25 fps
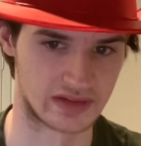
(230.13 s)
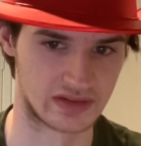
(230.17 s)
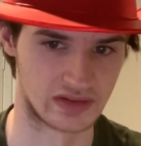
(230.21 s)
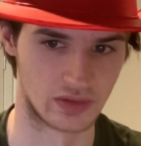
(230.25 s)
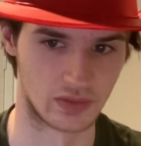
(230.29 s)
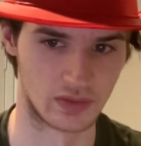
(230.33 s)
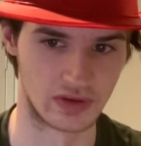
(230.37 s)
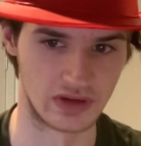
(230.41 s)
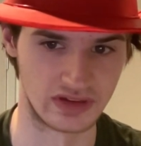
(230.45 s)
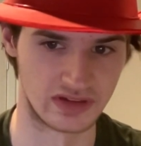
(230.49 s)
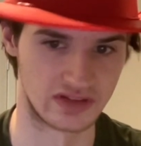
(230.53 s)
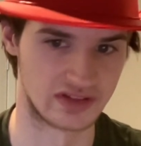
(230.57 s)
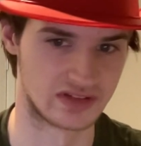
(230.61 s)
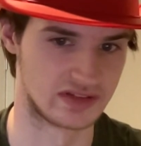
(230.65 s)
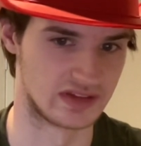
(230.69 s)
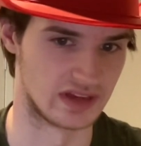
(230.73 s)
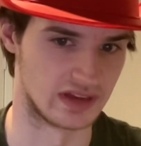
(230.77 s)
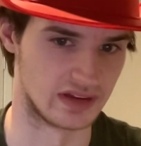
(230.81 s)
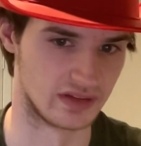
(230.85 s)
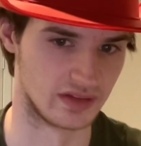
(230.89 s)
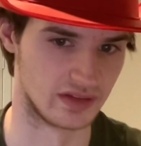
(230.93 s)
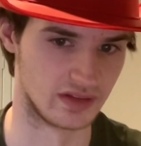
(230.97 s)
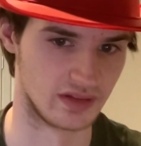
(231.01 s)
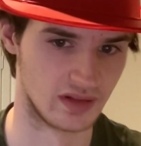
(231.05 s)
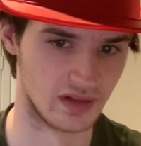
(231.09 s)
So he just
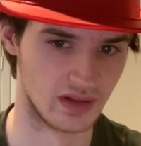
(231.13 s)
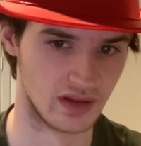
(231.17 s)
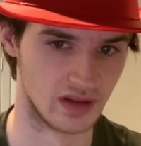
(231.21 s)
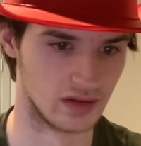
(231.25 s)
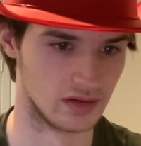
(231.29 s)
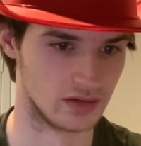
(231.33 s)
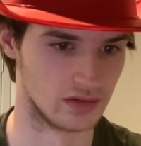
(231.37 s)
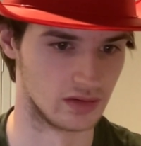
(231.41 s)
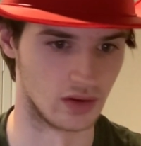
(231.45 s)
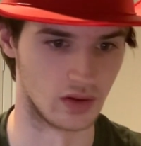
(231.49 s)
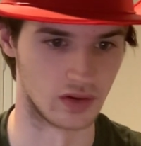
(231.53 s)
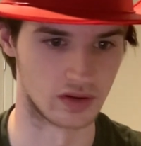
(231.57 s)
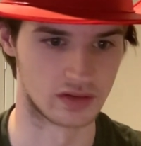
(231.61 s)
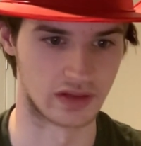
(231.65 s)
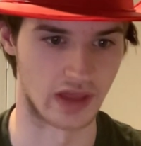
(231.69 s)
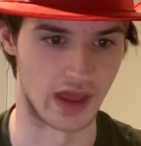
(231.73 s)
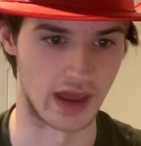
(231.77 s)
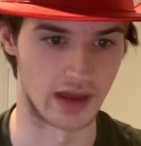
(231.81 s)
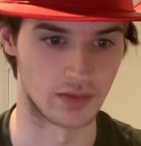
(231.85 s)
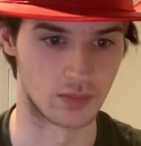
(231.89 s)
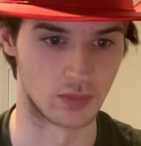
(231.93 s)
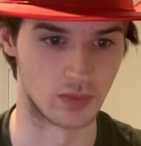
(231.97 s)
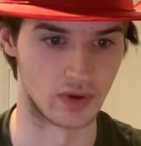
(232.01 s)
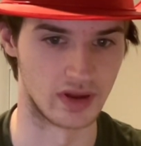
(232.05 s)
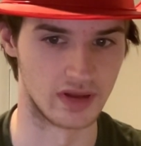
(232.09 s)
didn't look
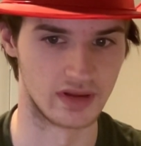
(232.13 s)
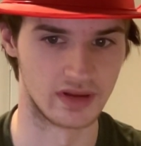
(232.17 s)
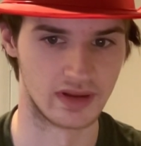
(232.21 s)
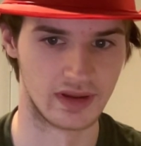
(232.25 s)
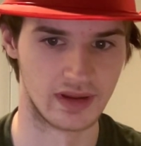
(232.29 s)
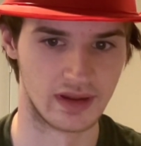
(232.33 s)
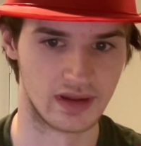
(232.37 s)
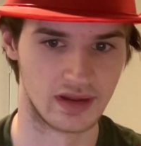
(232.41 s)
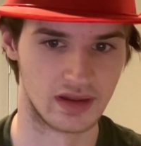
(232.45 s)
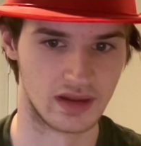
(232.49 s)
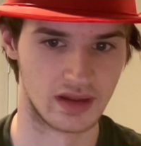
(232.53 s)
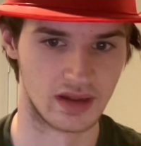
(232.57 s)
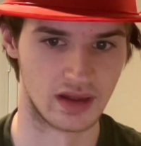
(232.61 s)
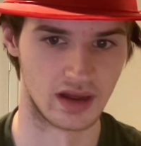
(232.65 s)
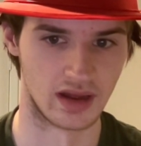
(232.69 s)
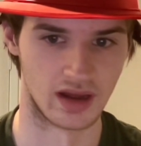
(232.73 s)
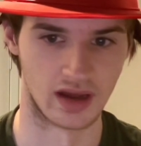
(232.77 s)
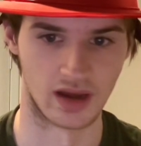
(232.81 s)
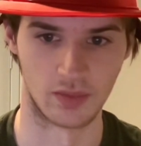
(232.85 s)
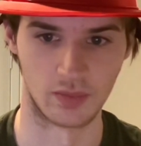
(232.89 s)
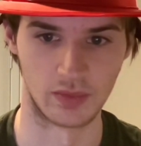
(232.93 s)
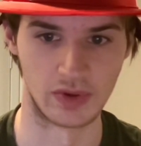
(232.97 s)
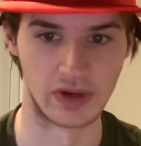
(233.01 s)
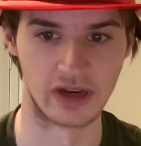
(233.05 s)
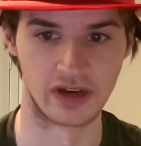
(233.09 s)
like what
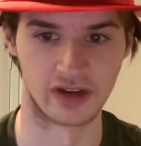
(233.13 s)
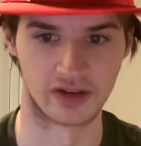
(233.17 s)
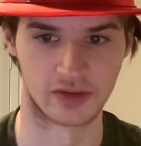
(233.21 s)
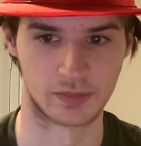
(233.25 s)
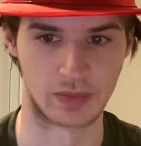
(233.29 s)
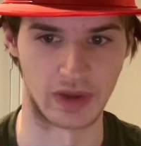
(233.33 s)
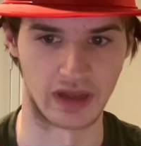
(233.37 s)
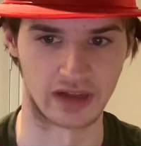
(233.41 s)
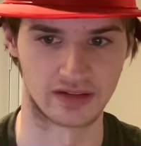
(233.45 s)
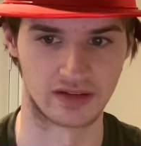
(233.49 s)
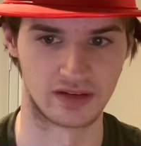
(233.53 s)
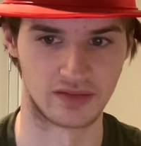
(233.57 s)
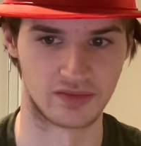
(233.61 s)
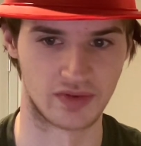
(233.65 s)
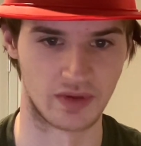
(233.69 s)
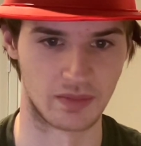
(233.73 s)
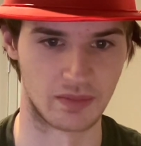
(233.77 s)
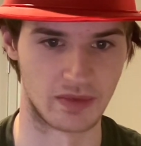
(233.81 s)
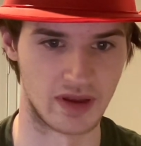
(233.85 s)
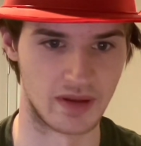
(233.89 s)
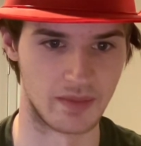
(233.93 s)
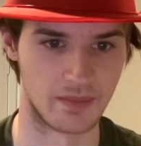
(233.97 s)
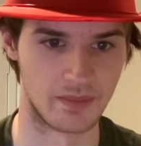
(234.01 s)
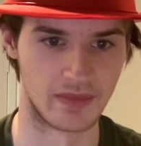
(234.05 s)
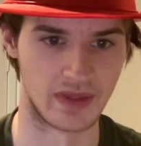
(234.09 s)
uh, we had expected from
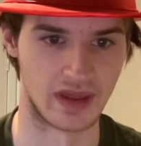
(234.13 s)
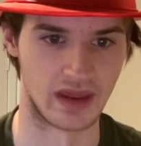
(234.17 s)
him.